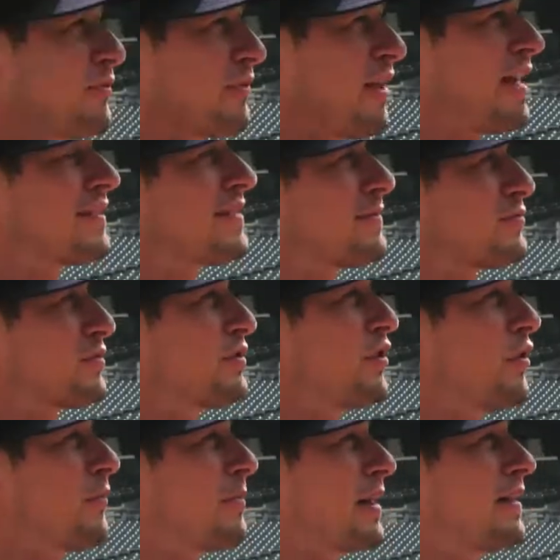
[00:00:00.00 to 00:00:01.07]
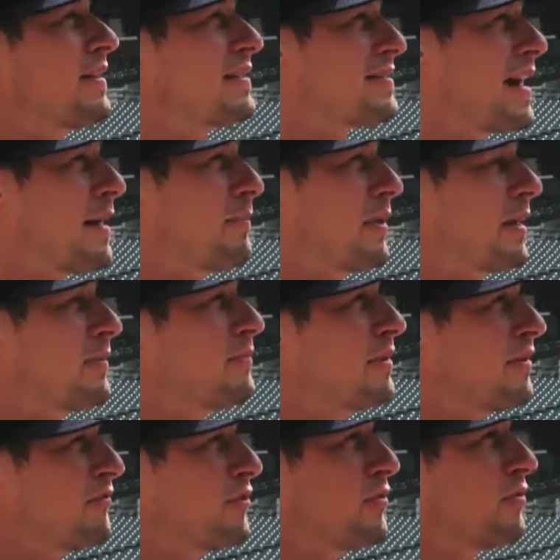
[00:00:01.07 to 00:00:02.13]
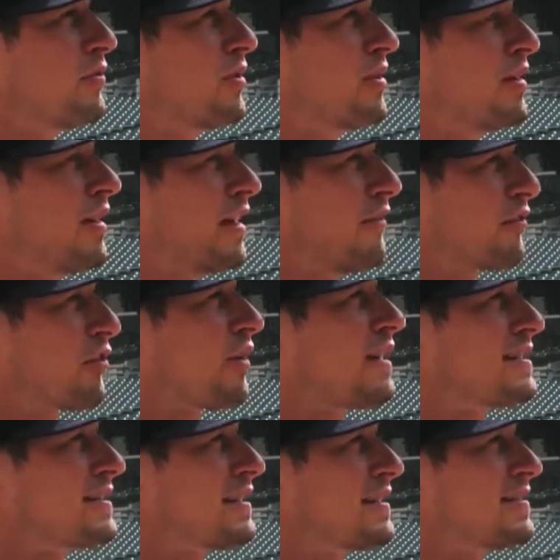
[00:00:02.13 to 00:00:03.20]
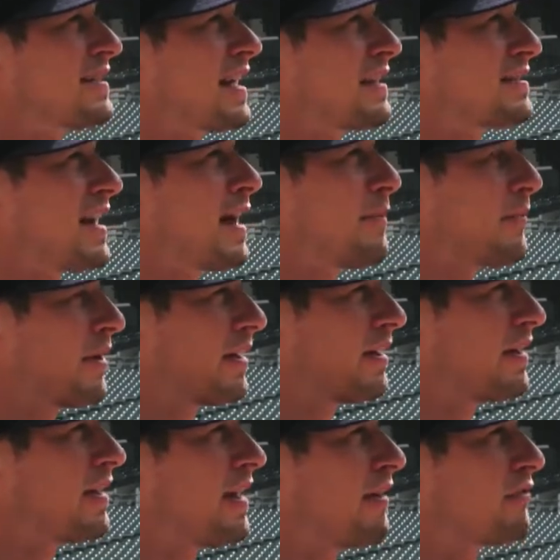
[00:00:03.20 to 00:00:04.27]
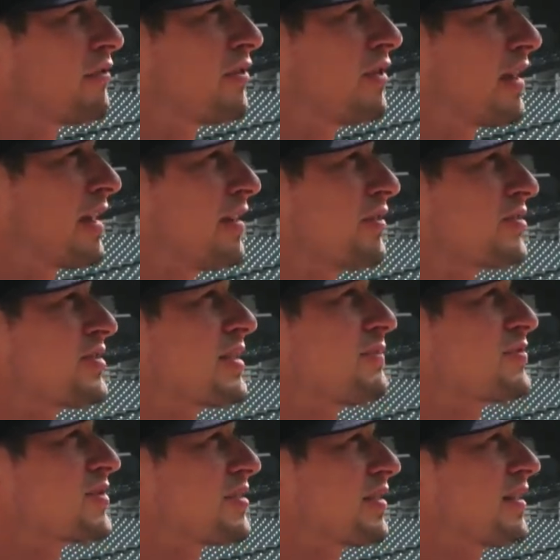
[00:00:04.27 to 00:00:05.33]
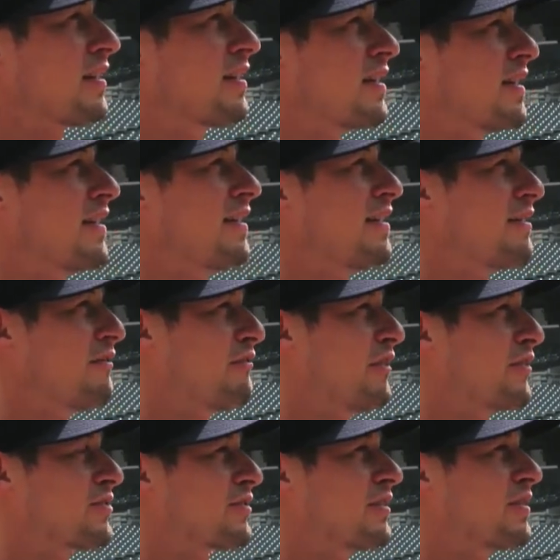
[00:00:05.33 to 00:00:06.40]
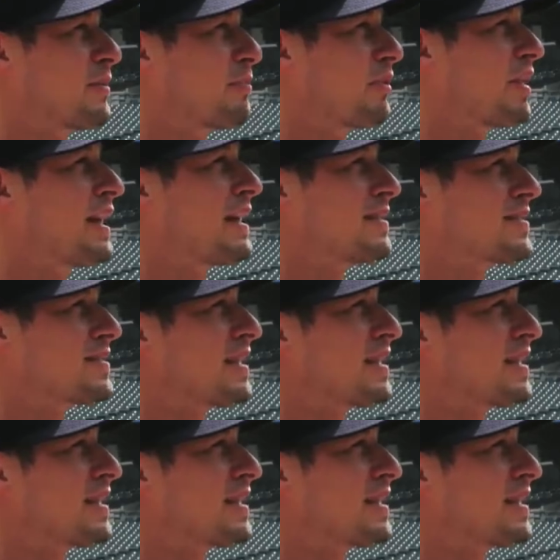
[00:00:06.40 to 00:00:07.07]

lot of times we don't button the top button, but if Christ is that top button, everything else seems to filter into place.